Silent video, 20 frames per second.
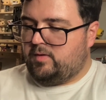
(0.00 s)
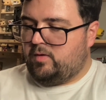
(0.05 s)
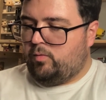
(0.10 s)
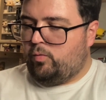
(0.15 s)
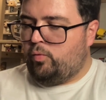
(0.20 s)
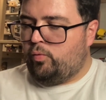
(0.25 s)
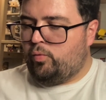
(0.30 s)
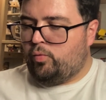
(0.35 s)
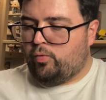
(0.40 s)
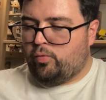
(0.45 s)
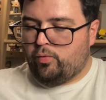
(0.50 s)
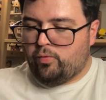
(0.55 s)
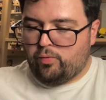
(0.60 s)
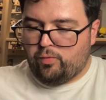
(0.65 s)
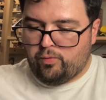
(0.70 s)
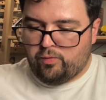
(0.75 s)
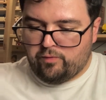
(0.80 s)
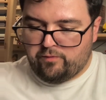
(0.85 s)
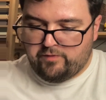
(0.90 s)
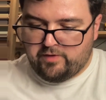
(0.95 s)

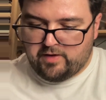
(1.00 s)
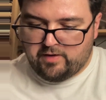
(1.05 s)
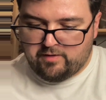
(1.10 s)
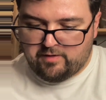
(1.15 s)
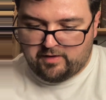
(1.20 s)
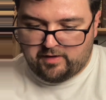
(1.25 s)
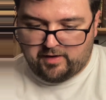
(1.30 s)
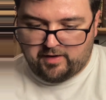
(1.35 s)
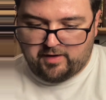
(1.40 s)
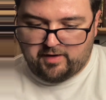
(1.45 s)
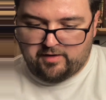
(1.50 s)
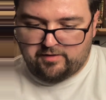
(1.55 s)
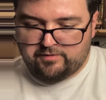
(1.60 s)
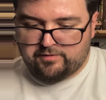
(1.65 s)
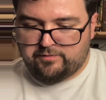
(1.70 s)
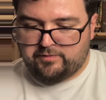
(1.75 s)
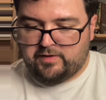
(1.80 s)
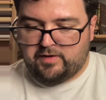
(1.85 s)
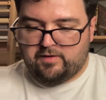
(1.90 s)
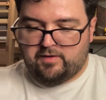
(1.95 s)
Ooh, very nice,
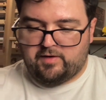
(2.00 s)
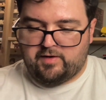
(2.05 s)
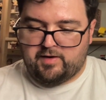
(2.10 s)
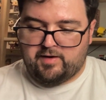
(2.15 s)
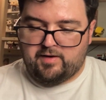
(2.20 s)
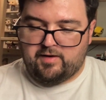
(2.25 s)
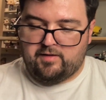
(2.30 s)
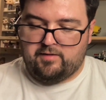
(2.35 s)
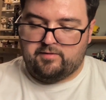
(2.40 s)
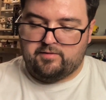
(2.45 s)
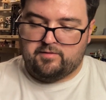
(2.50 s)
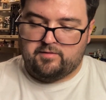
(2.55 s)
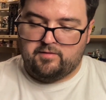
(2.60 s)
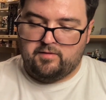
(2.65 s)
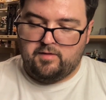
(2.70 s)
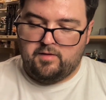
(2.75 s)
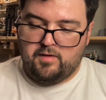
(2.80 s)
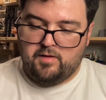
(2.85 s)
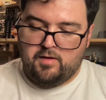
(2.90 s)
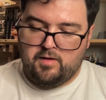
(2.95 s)
very nice.
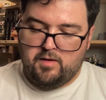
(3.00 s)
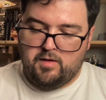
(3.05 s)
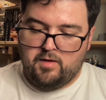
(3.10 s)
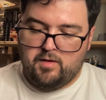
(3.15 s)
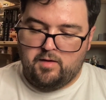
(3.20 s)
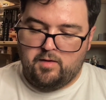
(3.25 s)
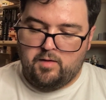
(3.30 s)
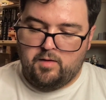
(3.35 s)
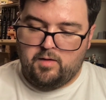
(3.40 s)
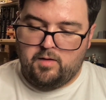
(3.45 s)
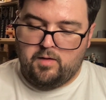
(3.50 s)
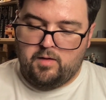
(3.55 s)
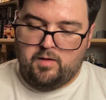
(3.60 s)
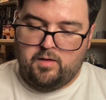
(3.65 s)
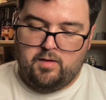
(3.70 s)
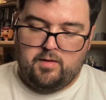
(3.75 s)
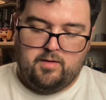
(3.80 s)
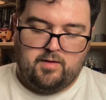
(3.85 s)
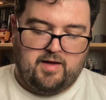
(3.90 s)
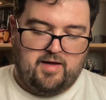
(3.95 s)

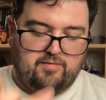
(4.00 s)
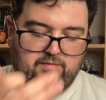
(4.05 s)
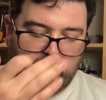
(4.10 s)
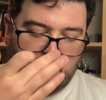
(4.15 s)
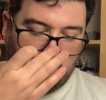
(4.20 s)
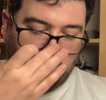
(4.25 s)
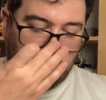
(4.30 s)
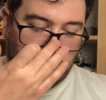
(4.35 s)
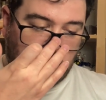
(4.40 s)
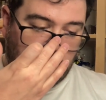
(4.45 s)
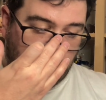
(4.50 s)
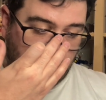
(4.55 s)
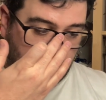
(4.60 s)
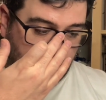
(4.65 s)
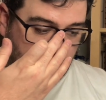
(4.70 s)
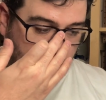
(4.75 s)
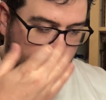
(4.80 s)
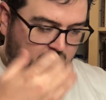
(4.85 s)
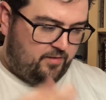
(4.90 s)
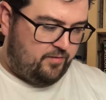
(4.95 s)
I've had my
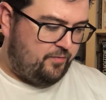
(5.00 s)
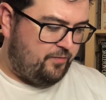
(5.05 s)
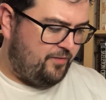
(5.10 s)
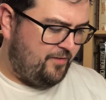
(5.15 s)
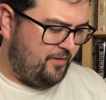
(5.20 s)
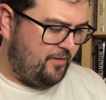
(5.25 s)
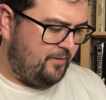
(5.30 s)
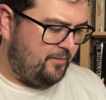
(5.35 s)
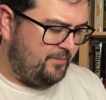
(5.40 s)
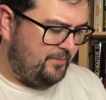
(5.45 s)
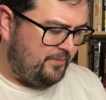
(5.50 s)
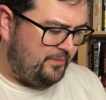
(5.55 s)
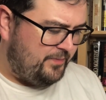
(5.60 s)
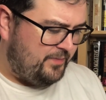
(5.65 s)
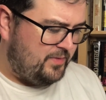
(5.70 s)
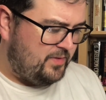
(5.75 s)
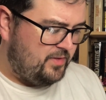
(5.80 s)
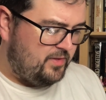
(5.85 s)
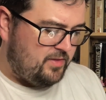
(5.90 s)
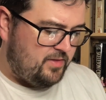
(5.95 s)
eye out for
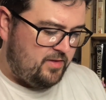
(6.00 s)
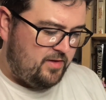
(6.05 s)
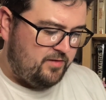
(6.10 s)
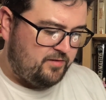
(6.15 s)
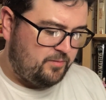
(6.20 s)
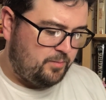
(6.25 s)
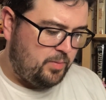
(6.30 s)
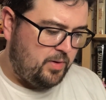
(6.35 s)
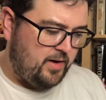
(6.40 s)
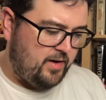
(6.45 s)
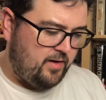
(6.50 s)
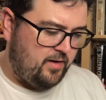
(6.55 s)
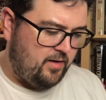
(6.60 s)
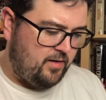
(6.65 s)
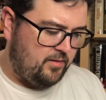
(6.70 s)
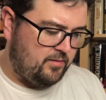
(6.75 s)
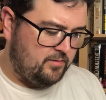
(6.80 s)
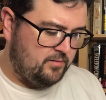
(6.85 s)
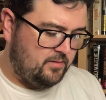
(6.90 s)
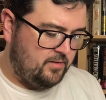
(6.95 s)
this
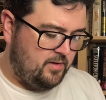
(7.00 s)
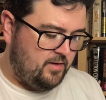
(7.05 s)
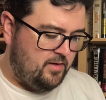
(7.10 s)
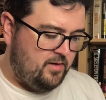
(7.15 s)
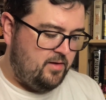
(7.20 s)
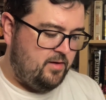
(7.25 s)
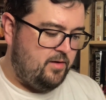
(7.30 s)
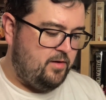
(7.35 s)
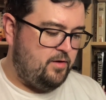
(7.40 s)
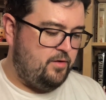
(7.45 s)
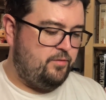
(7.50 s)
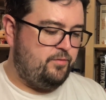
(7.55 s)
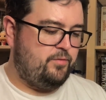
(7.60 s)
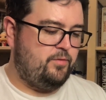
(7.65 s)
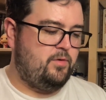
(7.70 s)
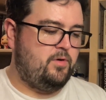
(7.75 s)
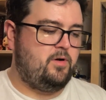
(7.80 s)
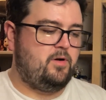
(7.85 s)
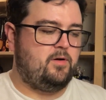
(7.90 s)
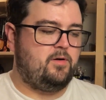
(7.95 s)
pair
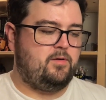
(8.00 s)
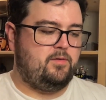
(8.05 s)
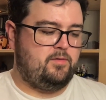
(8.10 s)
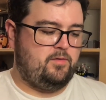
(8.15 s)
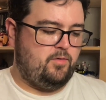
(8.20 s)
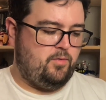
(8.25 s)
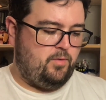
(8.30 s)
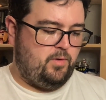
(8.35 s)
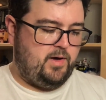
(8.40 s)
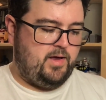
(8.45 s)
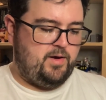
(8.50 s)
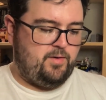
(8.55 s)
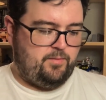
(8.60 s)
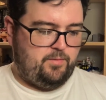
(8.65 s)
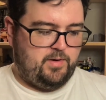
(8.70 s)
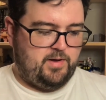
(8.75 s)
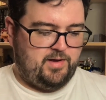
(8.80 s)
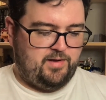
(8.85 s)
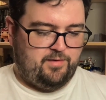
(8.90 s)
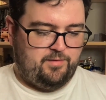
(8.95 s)
for quite a
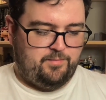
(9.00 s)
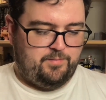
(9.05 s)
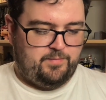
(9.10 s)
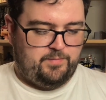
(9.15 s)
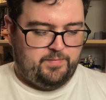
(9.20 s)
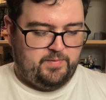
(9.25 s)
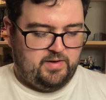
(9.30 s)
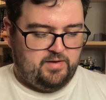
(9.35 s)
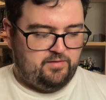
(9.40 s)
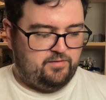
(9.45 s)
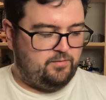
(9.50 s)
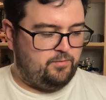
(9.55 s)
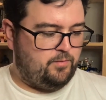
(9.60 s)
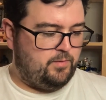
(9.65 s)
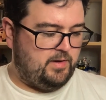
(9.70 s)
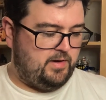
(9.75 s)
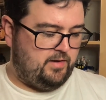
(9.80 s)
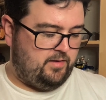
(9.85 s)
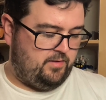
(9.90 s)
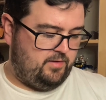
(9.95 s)
while as
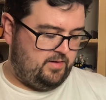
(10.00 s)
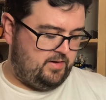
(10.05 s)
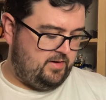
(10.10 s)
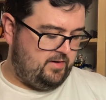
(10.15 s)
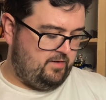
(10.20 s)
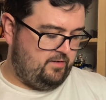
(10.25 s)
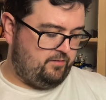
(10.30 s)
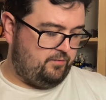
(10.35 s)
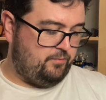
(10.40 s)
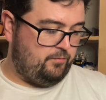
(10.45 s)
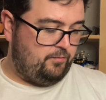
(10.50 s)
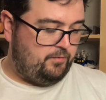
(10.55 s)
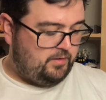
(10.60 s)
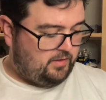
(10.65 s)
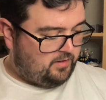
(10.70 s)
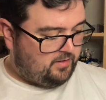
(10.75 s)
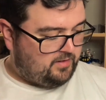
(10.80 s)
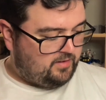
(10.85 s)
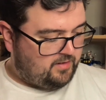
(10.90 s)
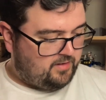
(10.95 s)
well, and it is
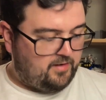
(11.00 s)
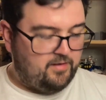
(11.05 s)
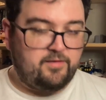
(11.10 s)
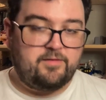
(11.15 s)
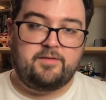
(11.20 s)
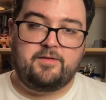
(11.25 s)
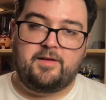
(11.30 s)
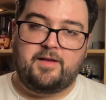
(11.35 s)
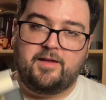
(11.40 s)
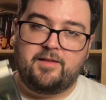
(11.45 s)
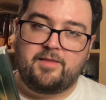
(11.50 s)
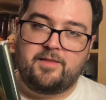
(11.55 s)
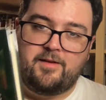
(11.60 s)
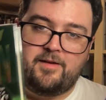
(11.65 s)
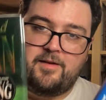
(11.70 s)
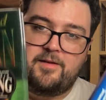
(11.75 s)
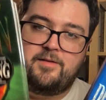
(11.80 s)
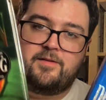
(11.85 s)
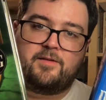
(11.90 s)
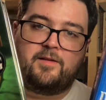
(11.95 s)
really nice to get
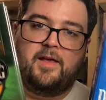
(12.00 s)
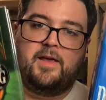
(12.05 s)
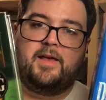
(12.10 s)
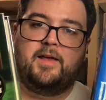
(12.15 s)
these.